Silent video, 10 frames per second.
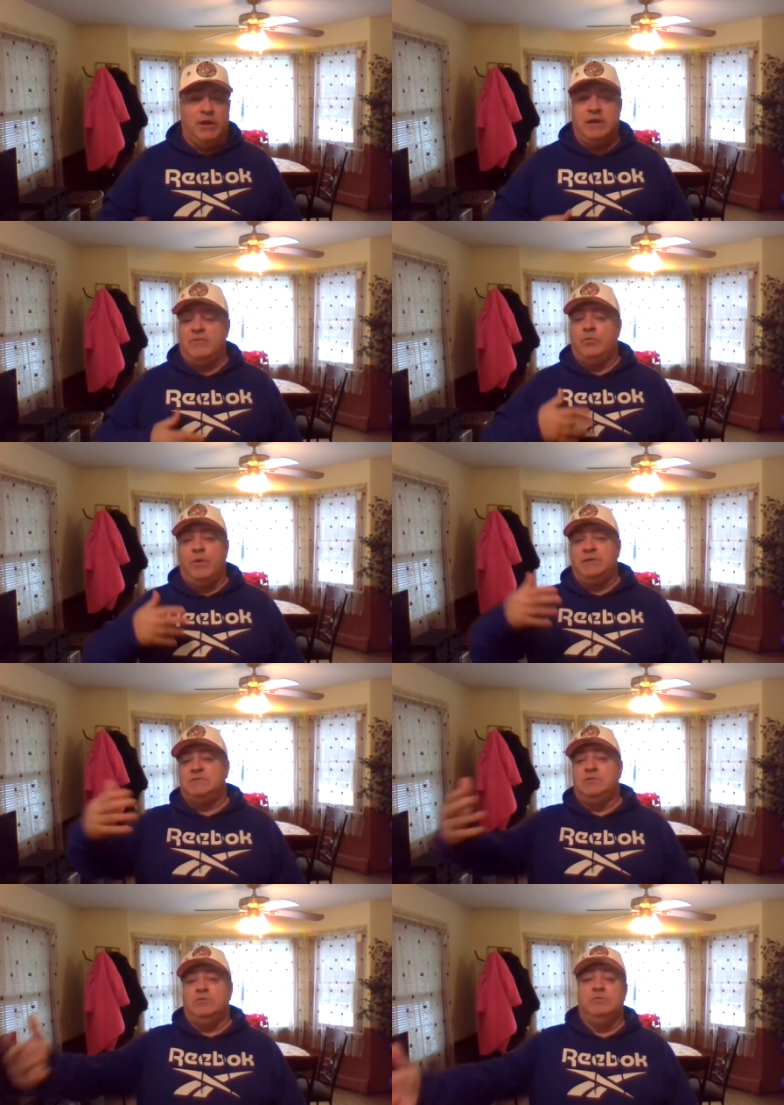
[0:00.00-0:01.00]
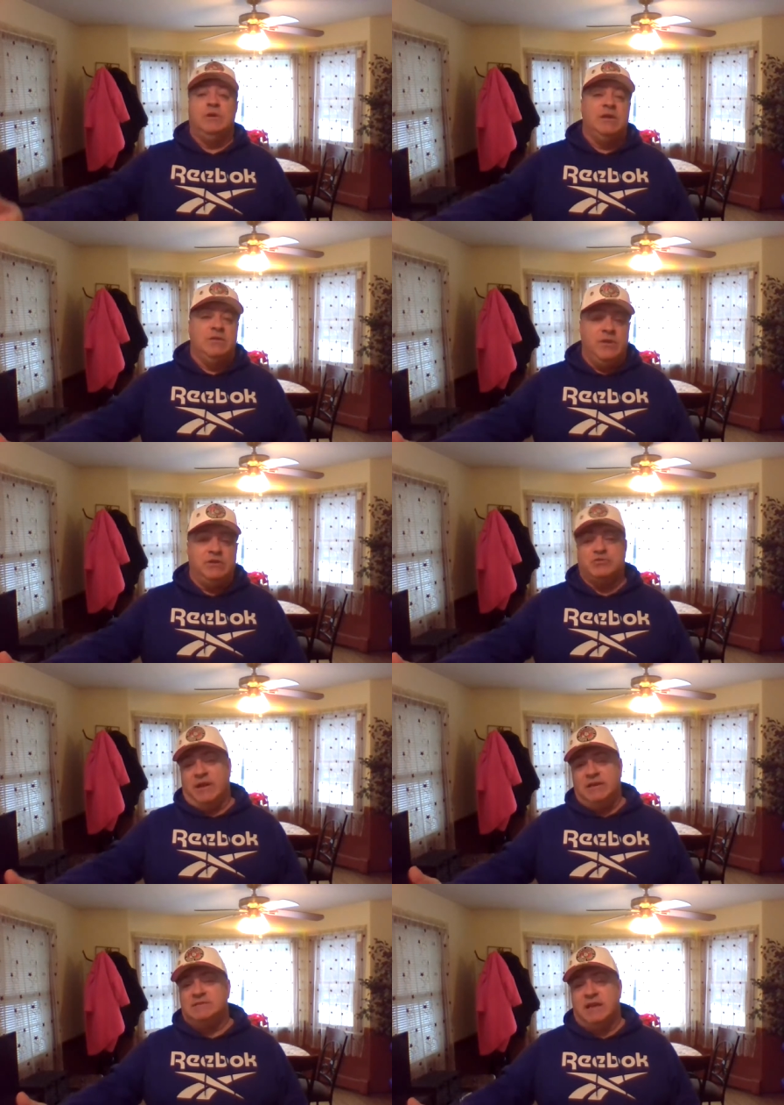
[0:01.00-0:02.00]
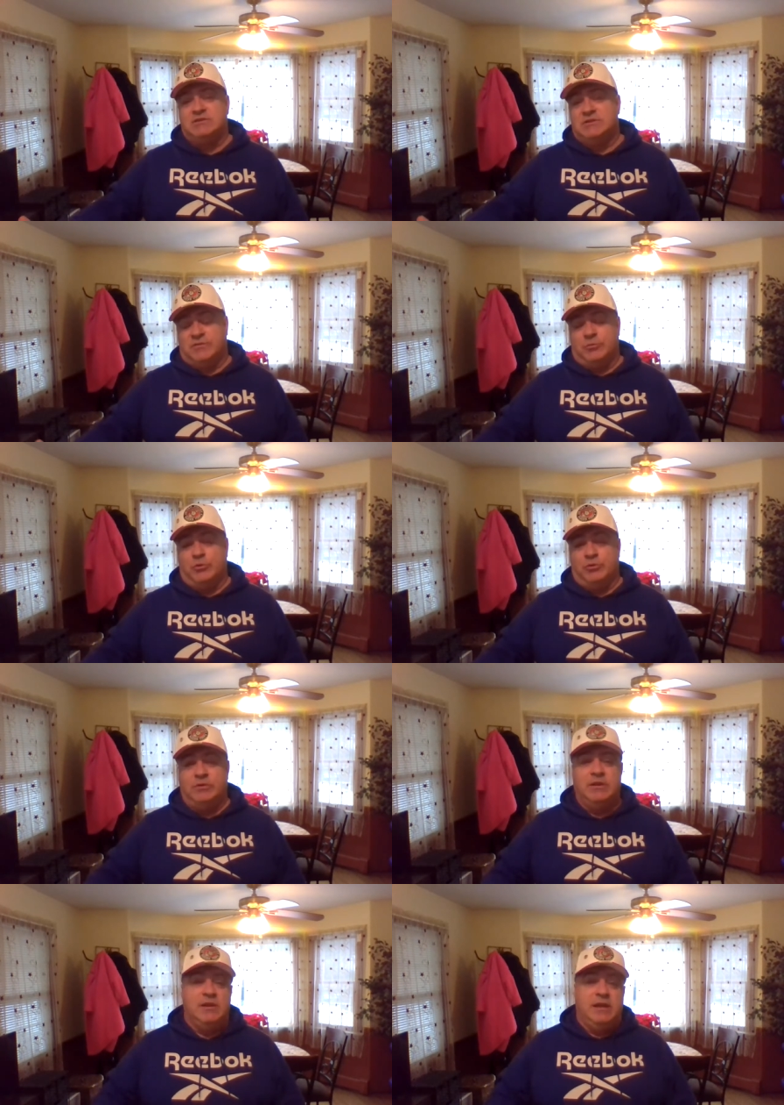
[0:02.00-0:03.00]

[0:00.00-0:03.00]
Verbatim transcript: I never went to the training sessions for Moodle.